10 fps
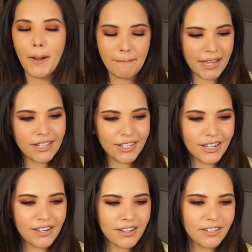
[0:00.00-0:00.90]

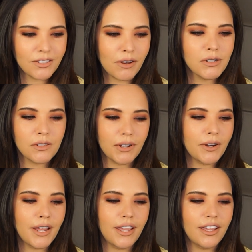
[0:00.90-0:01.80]
amazing, so I was
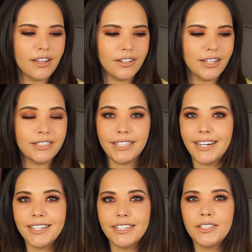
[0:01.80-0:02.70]
very
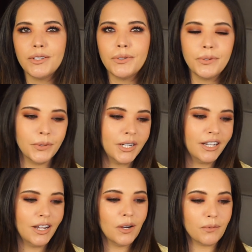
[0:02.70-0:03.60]
excited to
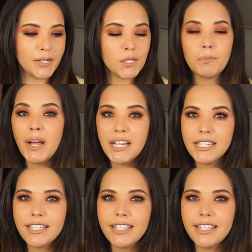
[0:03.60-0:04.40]
respond to